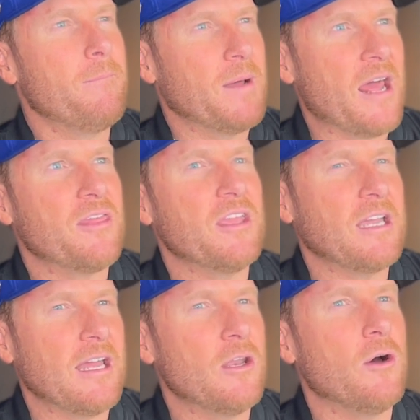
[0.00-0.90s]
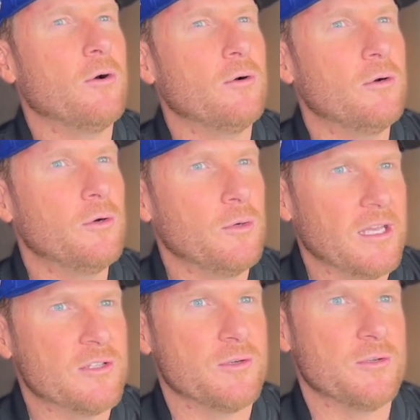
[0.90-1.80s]
but I think I know who to
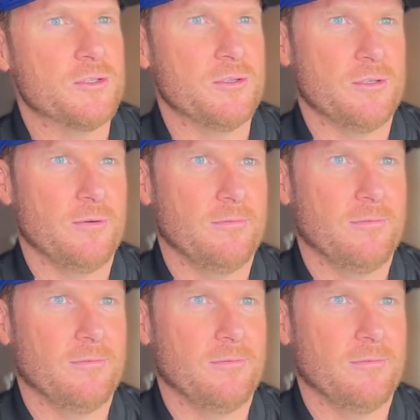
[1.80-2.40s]
introduce you to."